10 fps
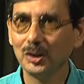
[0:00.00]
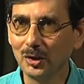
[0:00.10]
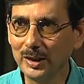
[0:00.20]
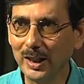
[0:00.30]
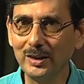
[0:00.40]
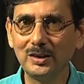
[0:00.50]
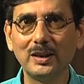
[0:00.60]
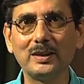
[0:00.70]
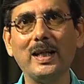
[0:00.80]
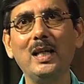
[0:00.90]
So there is
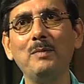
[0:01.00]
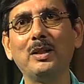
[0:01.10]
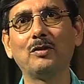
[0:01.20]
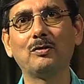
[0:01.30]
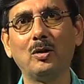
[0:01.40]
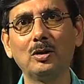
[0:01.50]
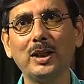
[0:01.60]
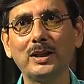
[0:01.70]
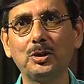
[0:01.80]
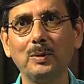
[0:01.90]
this element of
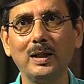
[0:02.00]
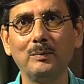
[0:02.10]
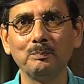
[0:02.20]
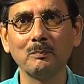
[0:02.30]
contractual